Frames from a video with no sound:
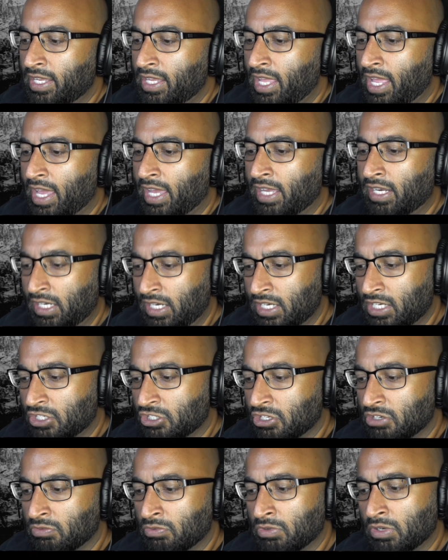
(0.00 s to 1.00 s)
And in it,
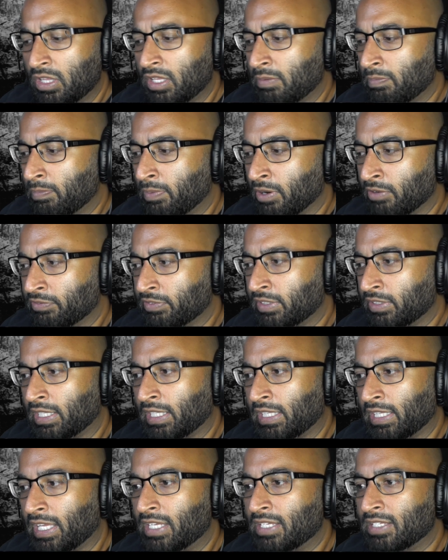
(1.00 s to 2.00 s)
she really perfectly
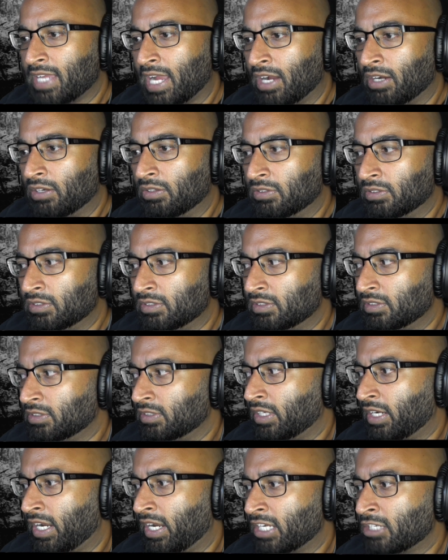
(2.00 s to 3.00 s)
lays out
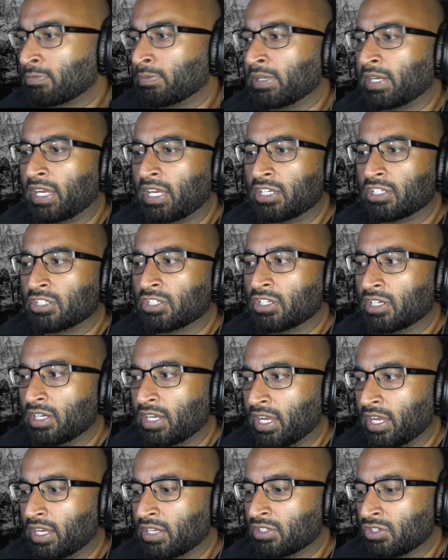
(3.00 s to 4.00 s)
an explanation
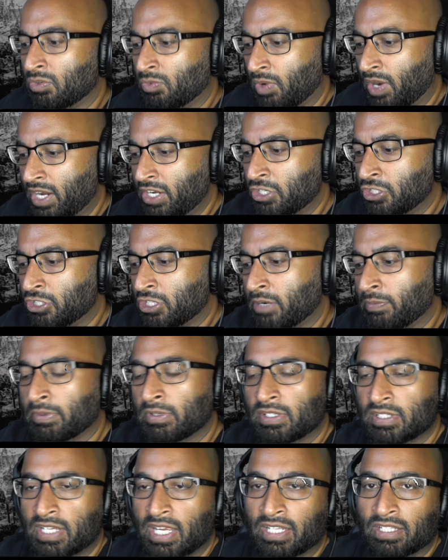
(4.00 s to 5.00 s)
as to why
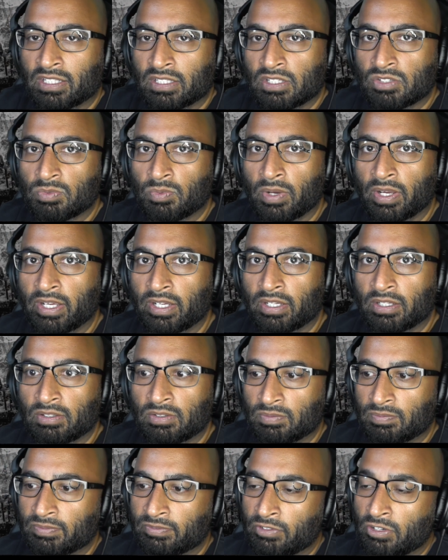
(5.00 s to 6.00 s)
shepherds get this way.
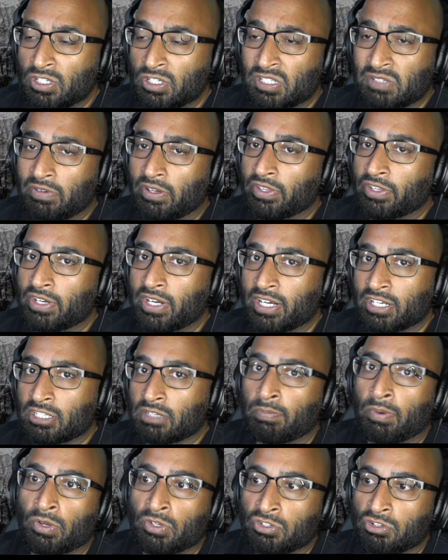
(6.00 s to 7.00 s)
First of all, they're not
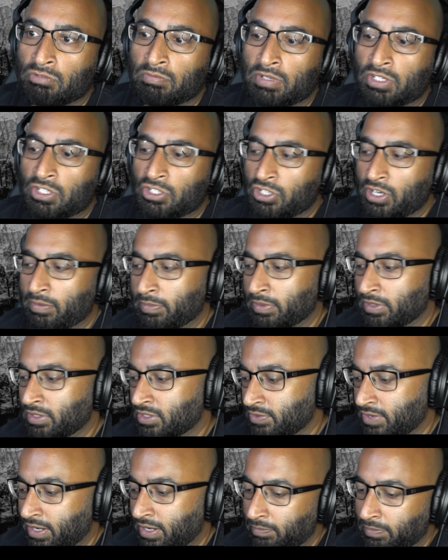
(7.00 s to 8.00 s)
supposed to be shepherds,
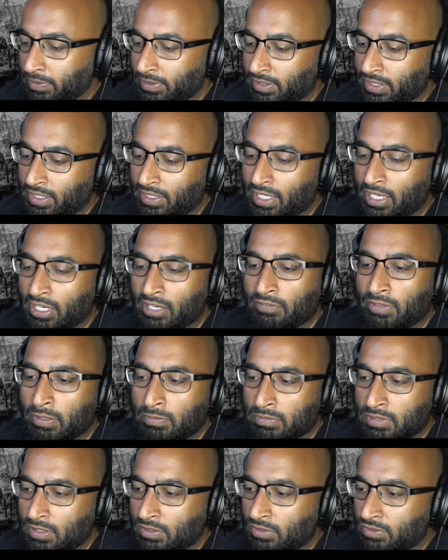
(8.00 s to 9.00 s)
right? But they think of
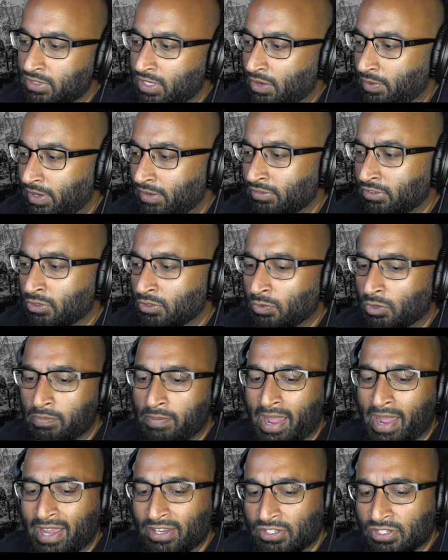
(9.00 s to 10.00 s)
themselves that way. Even the word
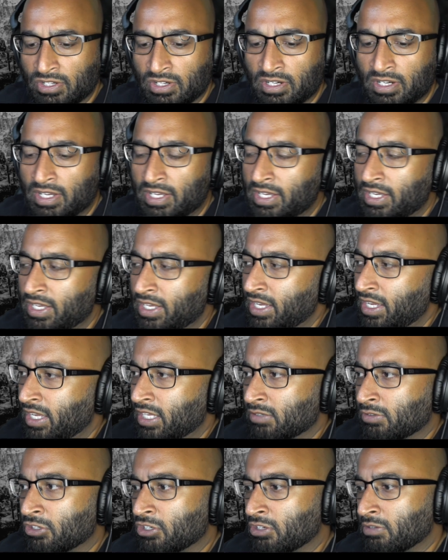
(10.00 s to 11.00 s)
pastor,
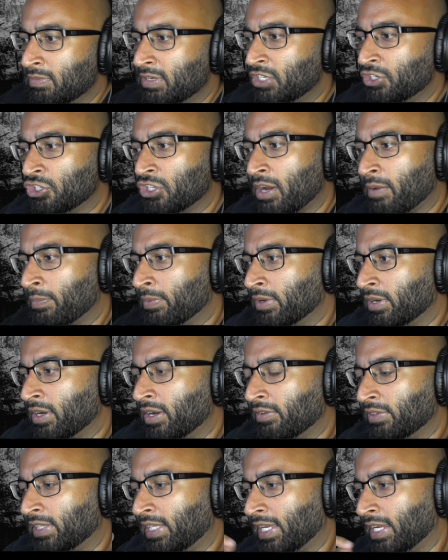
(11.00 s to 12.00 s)
just mean shepherd and
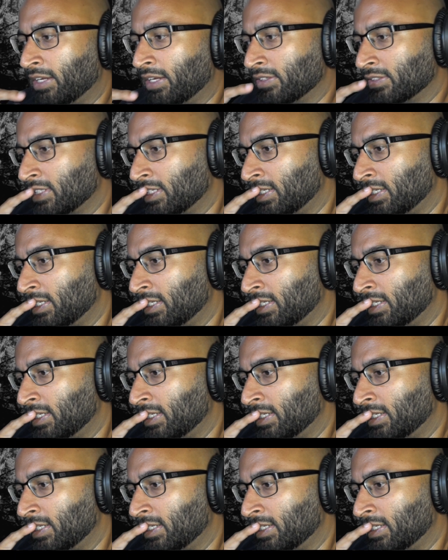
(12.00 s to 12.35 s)
everything else. And